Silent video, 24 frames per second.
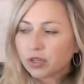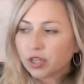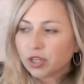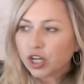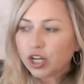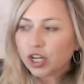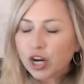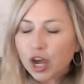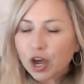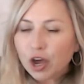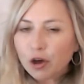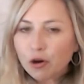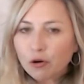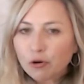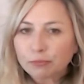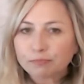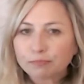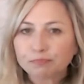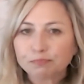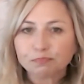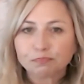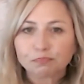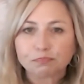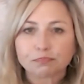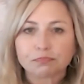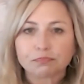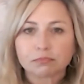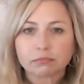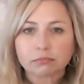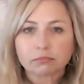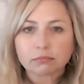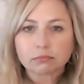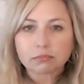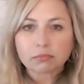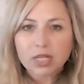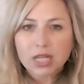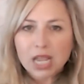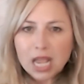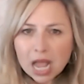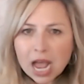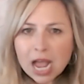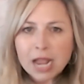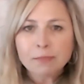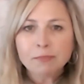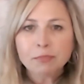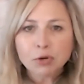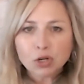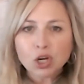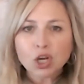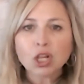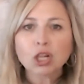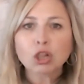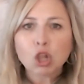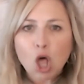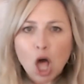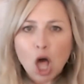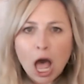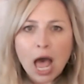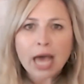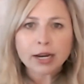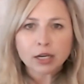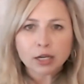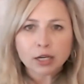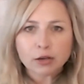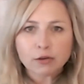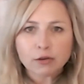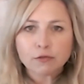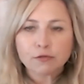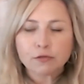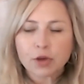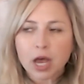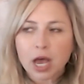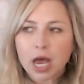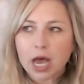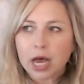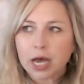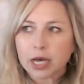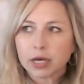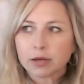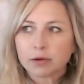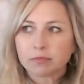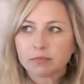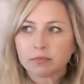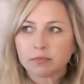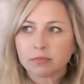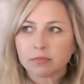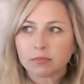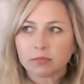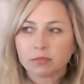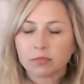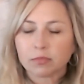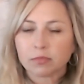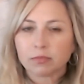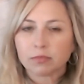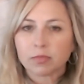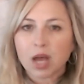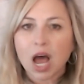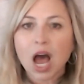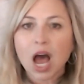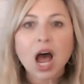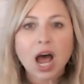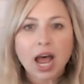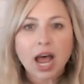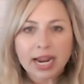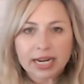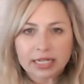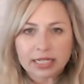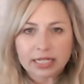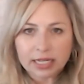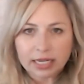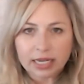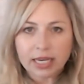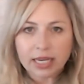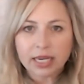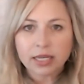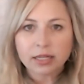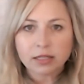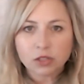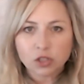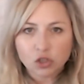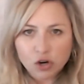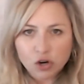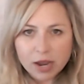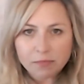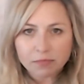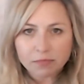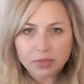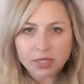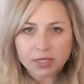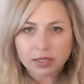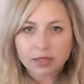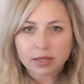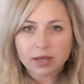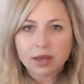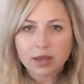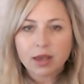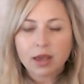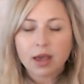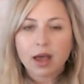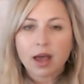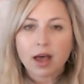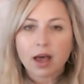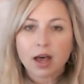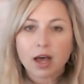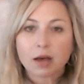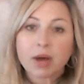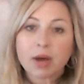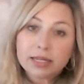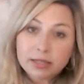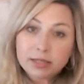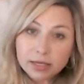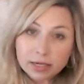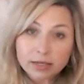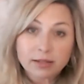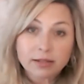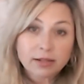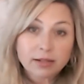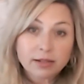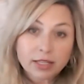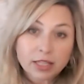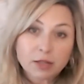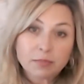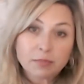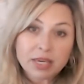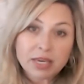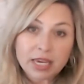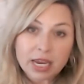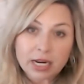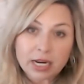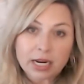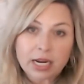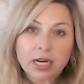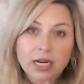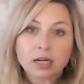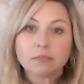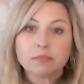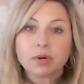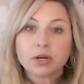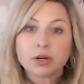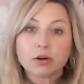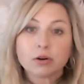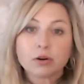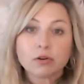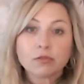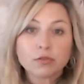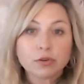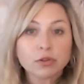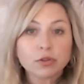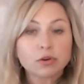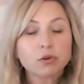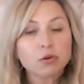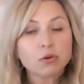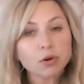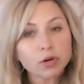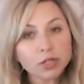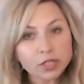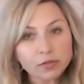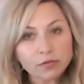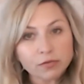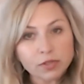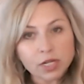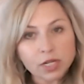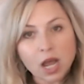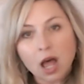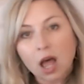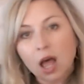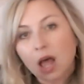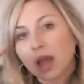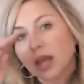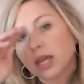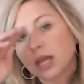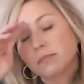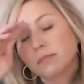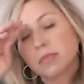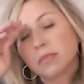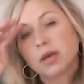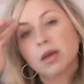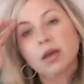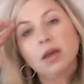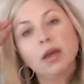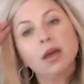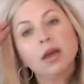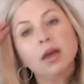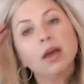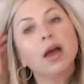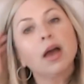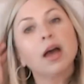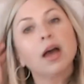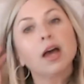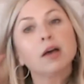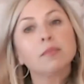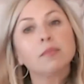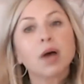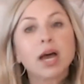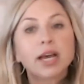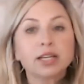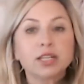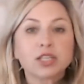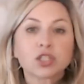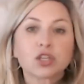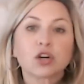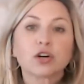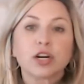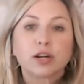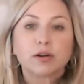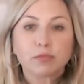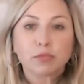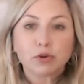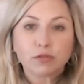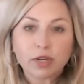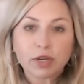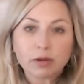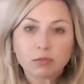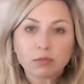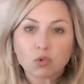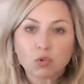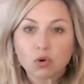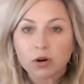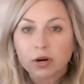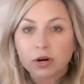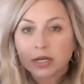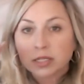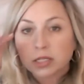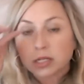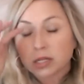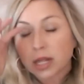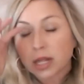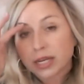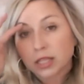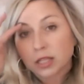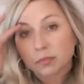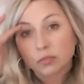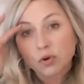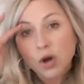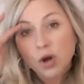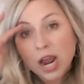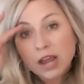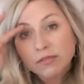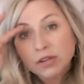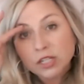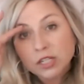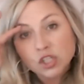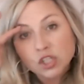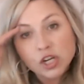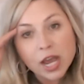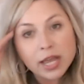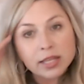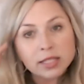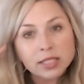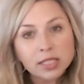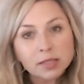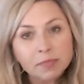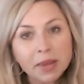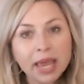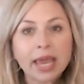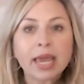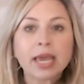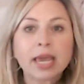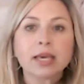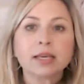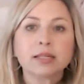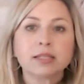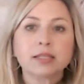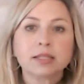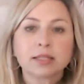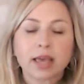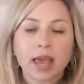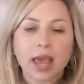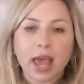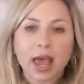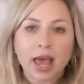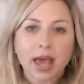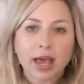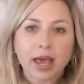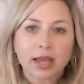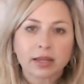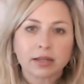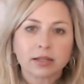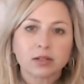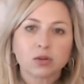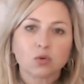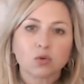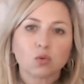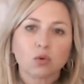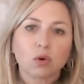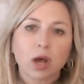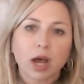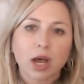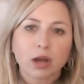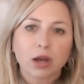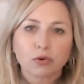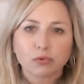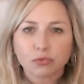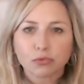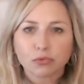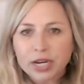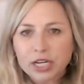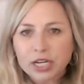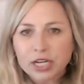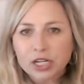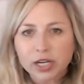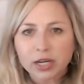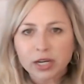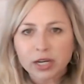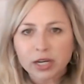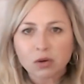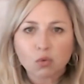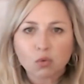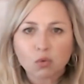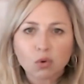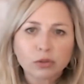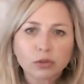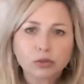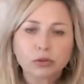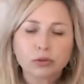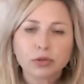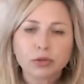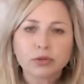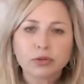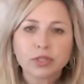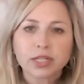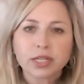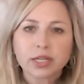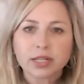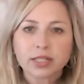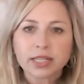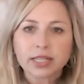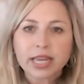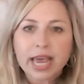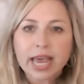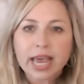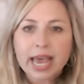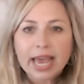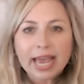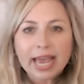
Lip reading: you know, I book a lot of high ticket trips. I didn't in the beginning, but over the course of time, I started moving more into like the private jet space and Regent World Cruises.